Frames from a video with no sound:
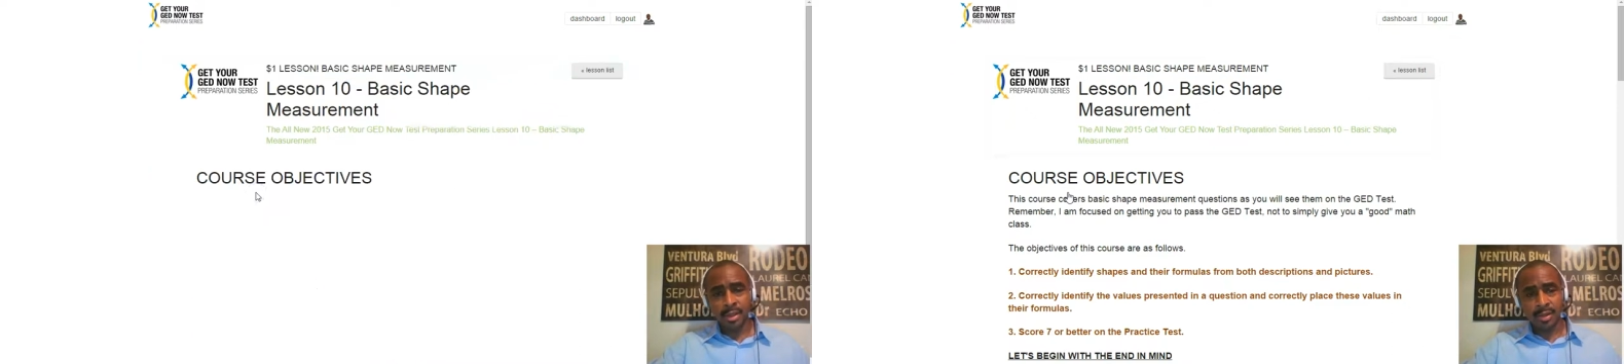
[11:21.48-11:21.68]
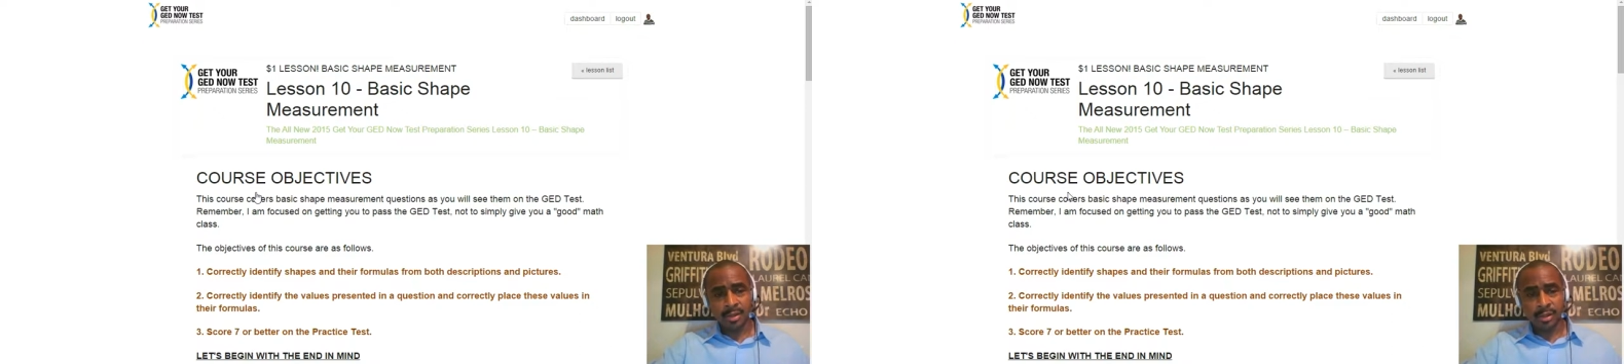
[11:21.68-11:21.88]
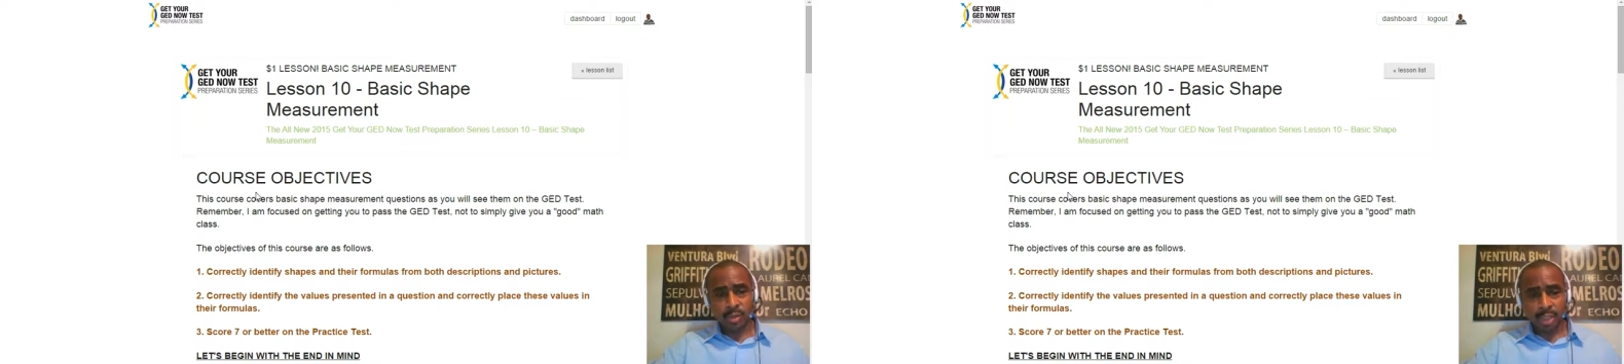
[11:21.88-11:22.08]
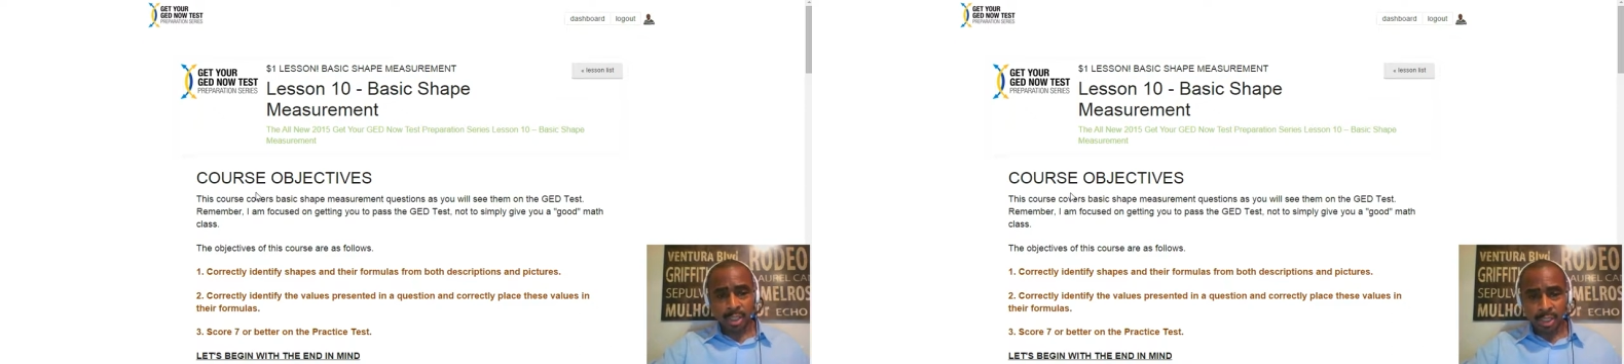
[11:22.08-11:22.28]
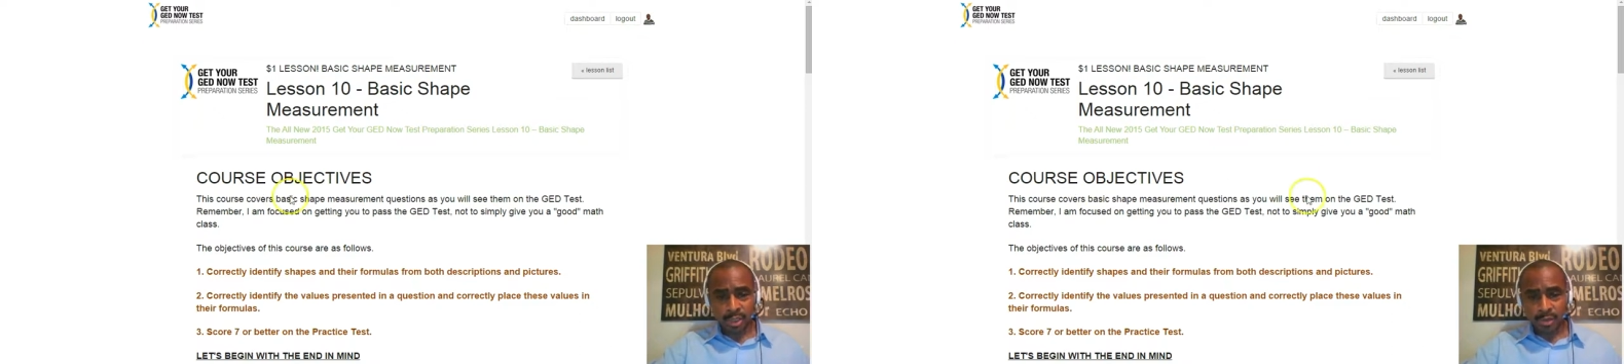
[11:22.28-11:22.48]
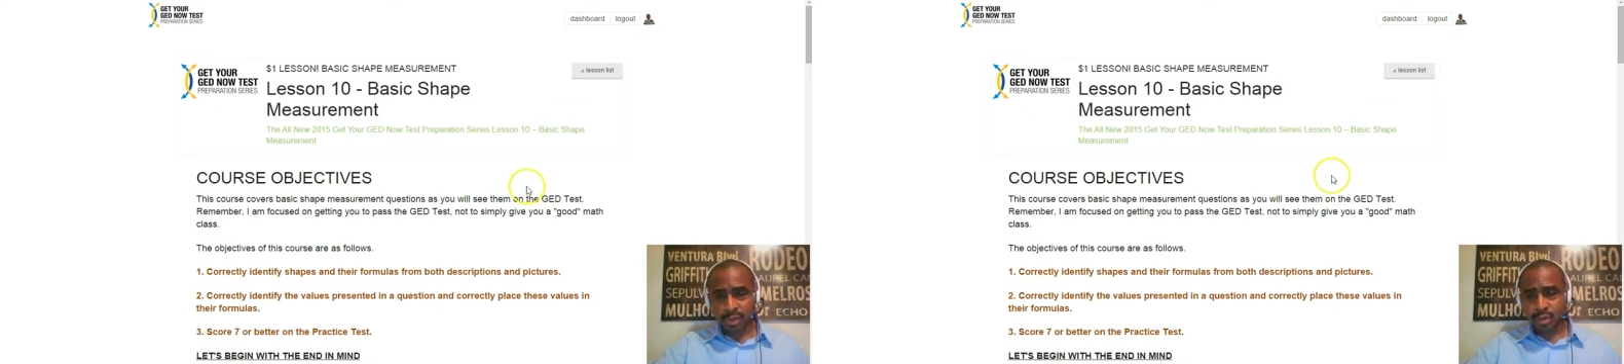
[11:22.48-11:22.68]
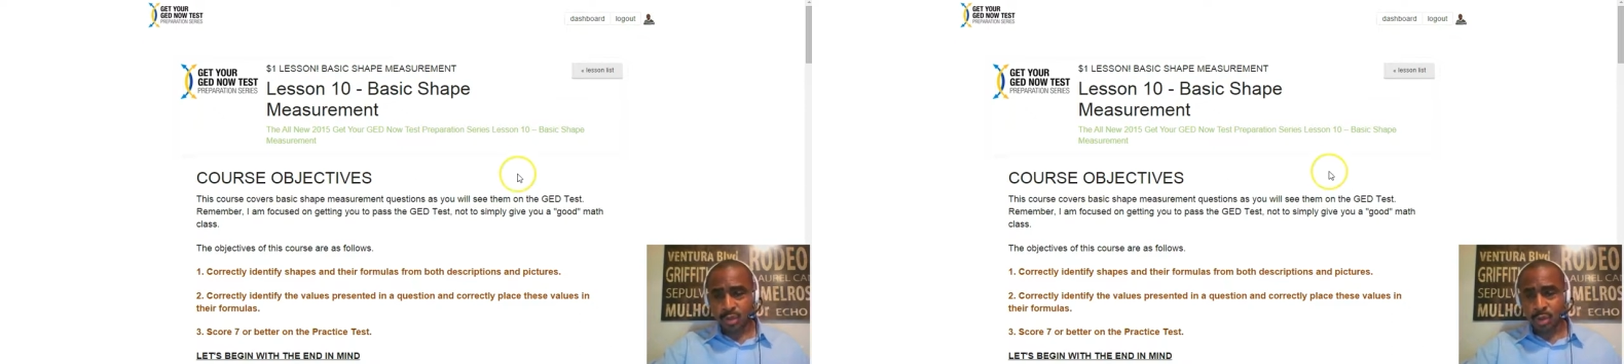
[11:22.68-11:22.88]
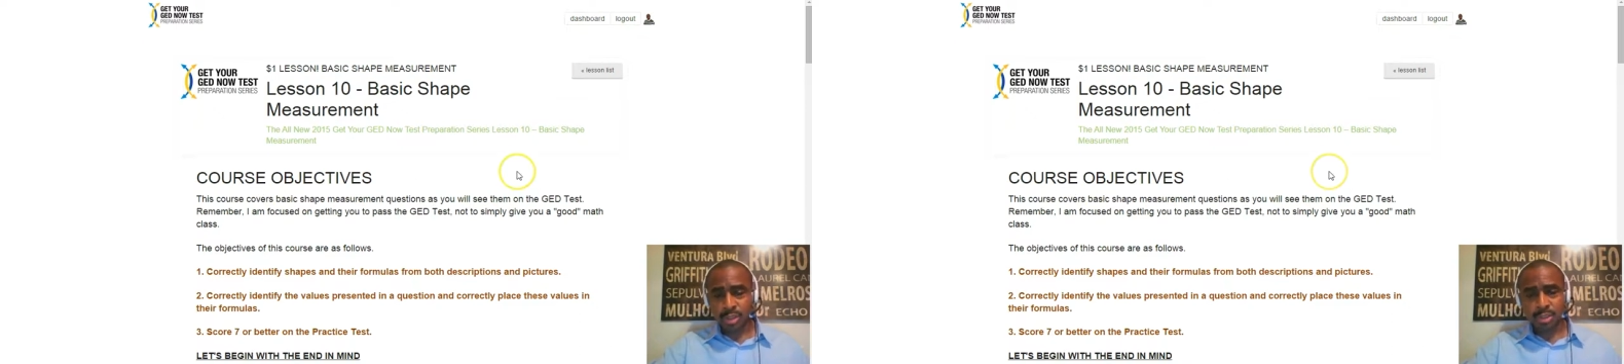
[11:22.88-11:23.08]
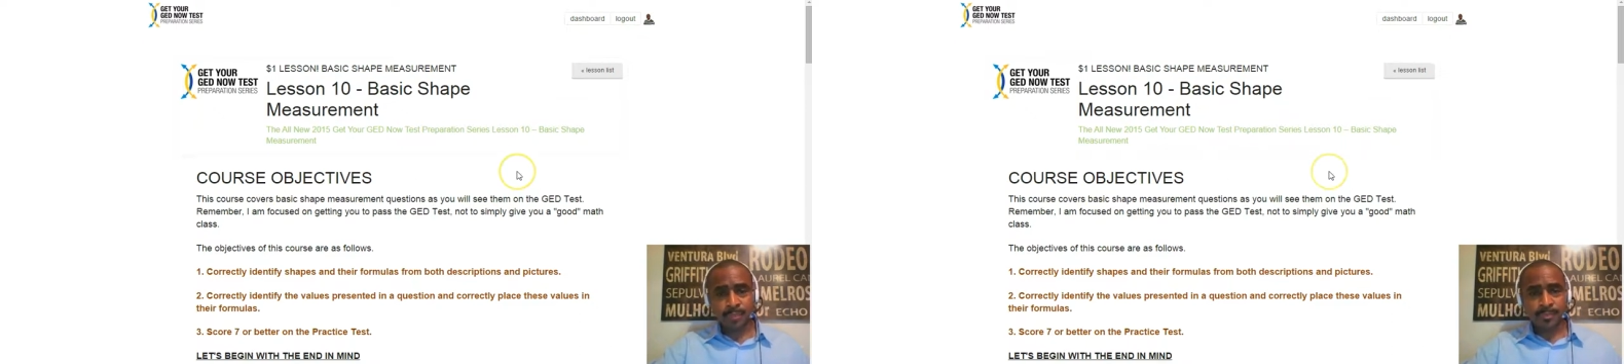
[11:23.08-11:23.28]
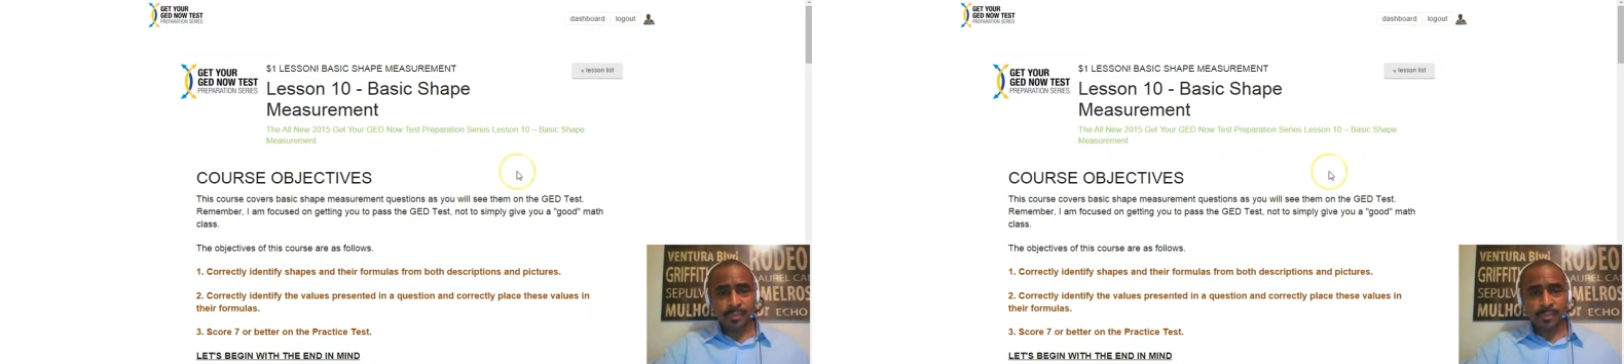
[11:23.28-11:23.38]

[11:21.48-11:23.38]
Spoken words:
and then you would click on this course.